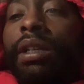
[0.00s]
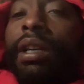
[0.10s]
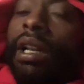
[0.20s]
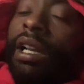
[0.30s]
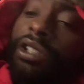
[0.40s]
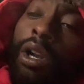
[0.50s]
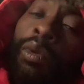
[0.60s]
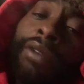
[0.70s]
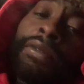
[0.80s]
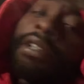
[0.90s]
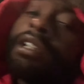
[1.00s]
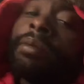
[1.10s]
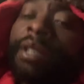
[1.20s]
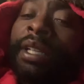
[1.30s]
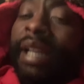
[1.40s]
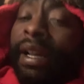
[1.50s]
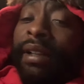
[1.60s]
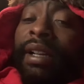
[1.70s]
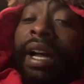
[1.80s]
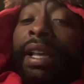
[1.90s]
And I started working for the company that
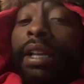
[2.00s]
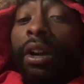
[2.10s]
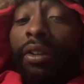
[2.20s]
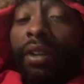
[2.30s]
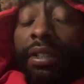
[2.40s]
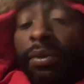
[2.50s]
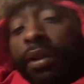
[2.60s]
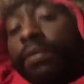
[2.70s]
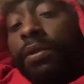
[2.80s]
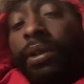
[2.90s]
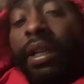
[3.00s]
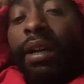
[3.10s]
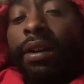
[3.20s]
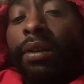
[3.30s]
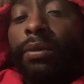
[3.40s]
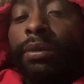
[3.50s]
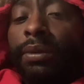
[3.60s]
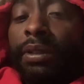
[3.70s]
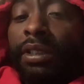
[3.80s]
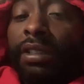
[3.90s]
I currently work for now,
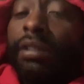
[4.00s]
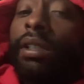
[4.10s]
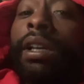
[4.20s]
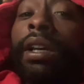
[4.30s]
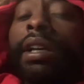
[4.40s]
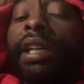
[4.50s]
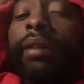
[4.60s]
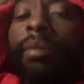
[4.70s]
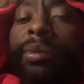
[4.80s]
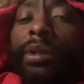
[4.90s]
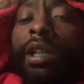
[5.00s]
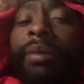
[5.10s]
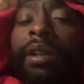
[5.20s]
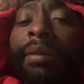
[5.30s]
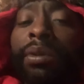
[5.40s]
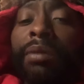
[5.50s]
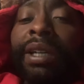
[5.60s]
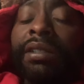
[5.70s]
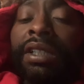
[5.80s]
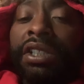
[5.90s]
which is com coming up on
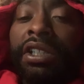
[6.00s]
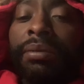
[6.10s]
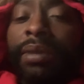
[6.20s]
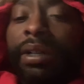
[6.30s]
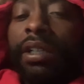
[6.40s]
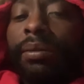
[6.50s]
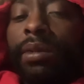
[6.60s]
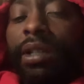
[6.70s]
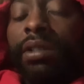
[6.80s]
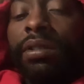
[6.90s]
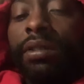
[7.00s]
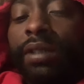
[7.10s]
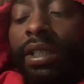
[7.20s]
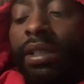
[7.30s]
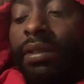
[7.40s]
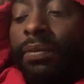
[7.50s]
my six year mark in March, right?